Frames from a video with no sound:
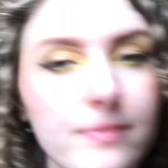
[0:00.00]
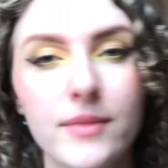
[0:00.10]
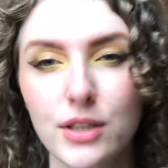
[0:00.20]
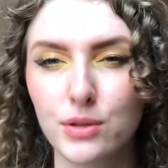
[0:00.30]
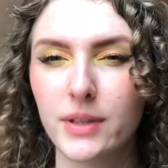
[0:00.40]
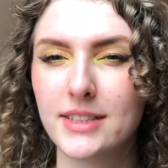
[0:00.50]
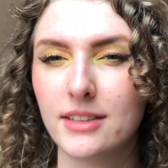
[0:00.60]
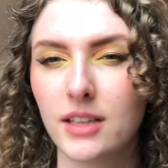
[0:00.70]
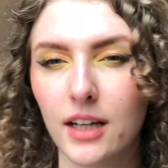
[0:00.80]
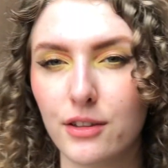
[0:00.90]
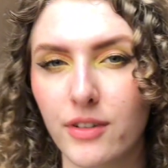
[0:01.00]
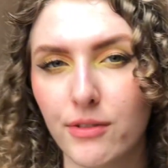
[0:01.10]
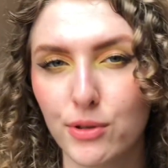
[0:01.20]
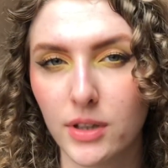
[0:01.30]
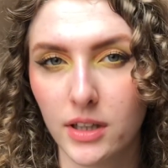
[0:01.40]
So I still kind of have
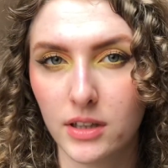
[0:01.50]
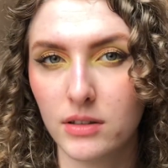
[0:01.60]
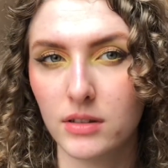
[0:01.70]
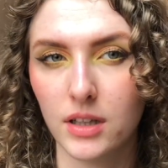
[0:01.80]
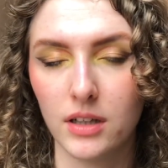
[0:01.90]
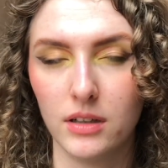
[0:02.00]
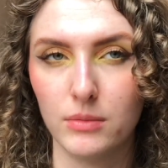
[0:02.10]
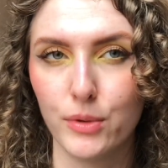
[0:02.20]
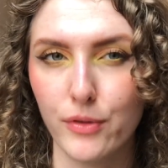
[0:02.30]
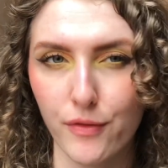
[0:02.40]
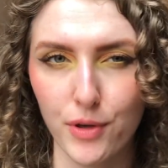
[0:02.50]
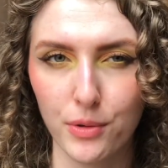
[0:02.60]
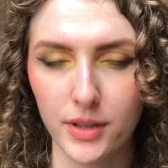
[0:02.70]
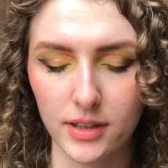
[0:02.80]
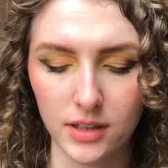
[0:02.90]
to like review
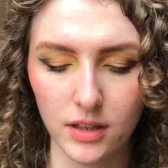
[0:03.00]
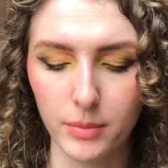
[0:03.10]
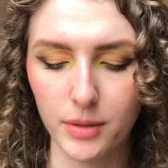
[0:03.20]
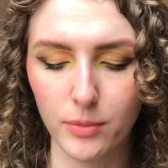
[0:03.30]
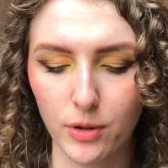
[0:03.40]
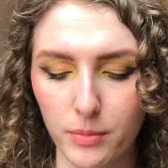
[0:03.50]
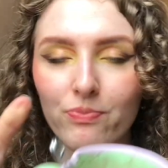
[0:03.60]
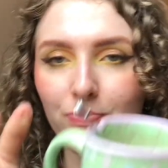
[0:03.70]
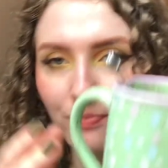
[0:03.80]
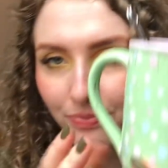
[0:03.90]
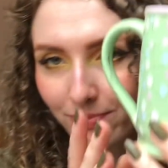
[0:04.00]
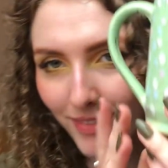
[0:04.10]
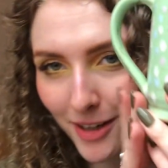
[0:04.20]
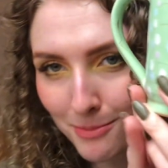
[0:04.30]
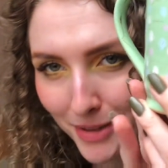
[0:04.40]
it a little bit more.
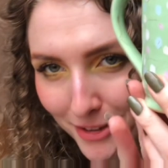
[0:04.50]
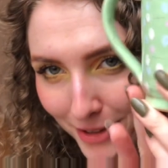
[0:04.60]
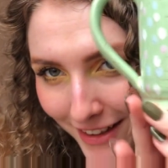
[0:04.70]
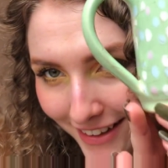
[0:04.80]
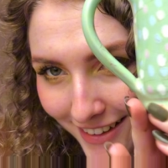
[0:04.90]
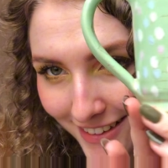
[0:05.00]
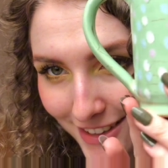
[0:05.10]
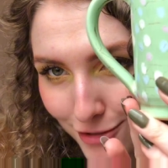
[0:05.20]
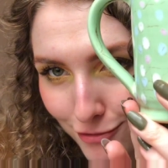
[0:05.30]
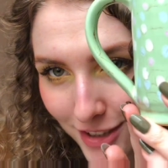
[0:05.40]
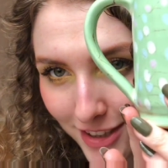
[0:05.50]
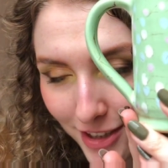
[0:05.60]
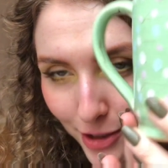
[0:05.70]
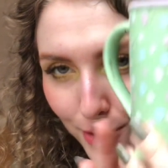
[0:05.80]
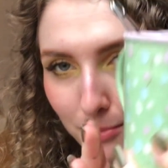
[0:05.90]
By the way, I this really
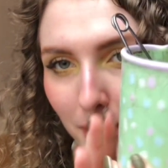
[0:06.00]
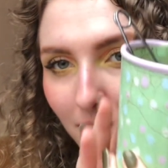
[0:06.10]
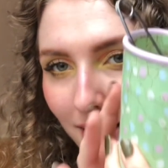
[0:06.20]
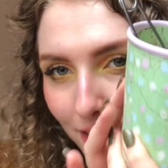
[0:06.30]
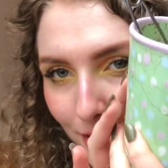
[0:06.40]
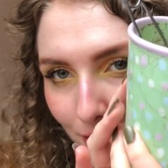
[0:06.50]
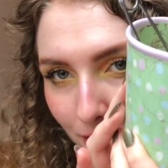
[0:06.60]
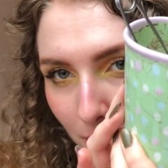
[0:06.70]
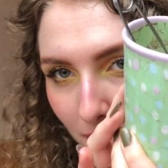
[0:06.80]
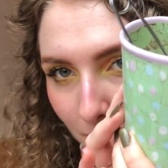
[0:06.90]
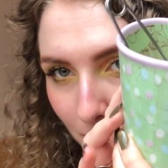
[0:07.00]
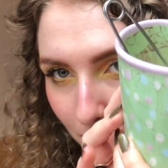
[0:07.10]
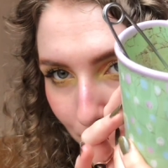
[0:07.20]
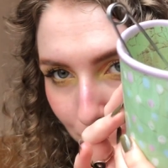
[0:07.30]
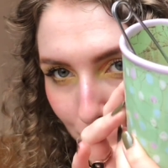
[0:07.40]
cute mug. I don't know if I'm gonna be able
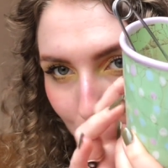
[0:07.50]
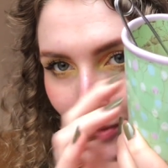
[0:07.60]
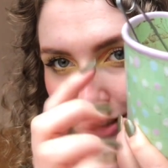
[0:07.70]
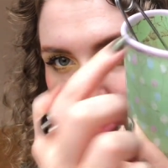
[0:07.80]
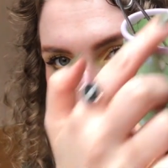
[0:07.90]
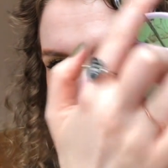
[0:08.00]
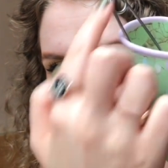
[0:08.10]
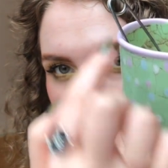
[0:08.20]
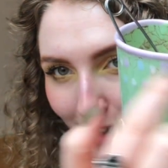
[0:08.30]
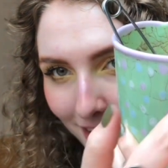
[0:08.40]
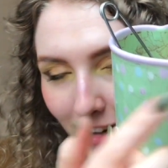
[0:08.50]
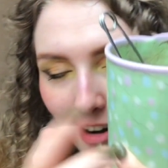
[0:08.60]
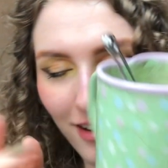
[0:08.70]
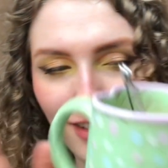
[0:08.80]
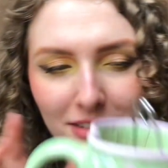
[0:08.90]
to show you, but it's shaped like a
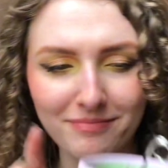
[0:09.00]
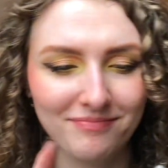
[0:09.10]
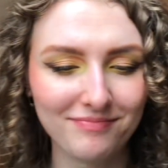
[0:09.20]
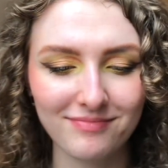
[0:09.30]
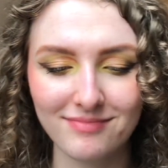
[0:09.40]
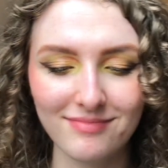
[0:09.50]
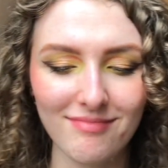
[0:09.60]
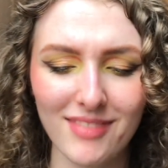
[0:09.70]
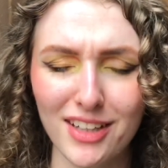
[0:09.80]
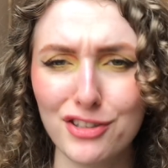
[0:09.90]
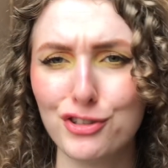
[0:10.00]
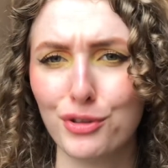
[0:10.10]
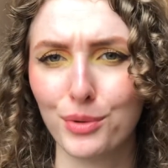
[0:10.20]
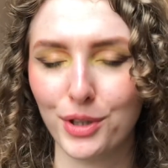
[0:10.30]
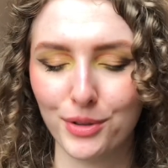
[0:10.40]
heart. It's so
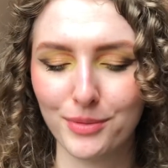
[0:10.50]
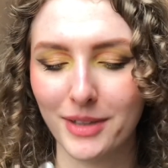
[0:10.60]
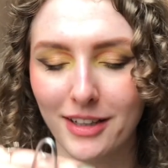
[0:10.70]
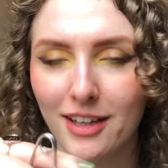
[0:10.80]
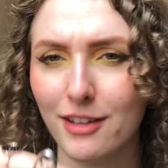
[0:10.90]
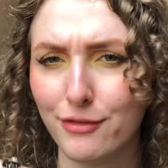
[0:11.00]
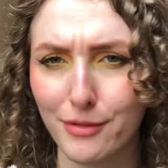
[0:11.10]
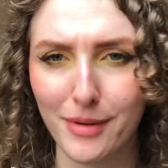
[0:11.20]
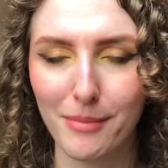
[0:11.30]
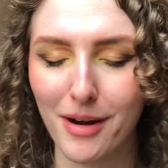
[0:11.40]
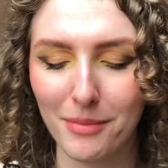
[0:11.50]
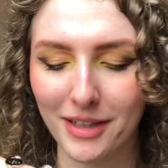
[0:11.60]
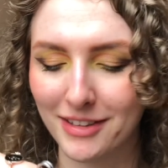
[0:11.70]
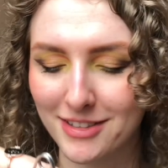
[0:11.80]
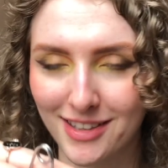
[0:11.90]
cute. I got it from my mom,
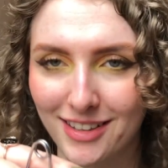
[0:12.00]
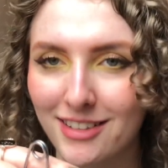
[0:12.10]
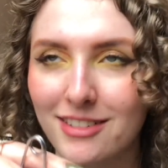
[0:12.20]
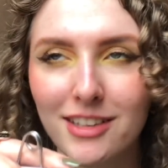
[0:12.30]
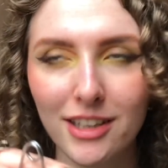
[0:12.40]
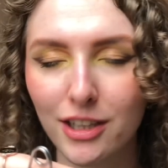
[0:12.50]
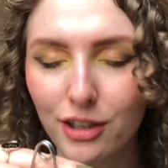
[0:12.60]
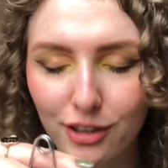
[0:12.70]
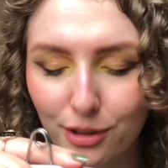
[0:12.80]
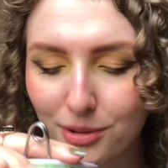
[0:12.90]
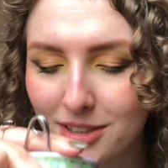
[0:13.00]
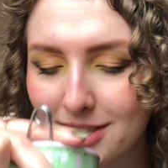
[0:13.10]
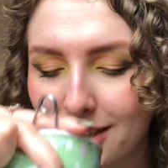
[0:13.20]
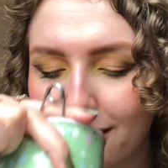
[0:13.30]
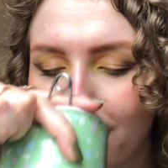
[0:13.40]
and it's like the cutest
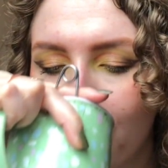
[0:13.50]
thing.